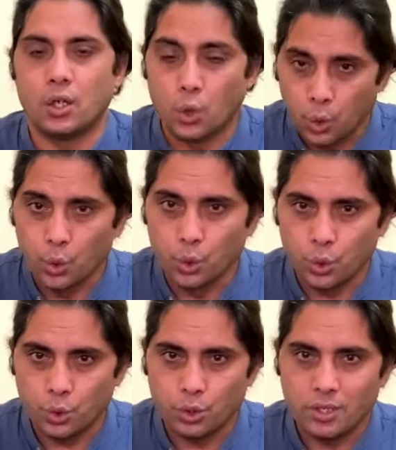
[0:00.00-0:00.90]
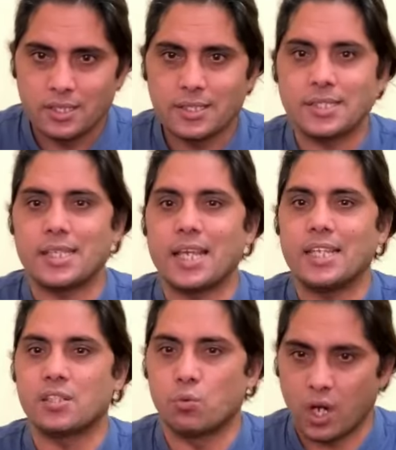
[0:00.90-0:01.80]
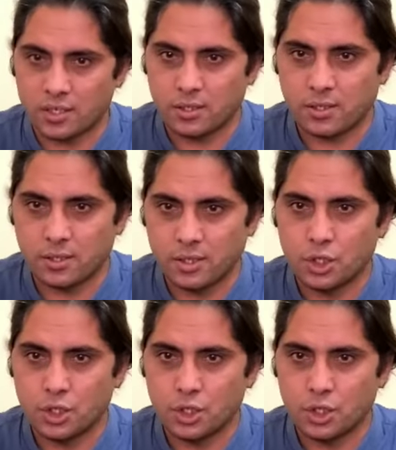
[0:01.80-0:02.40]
who says what,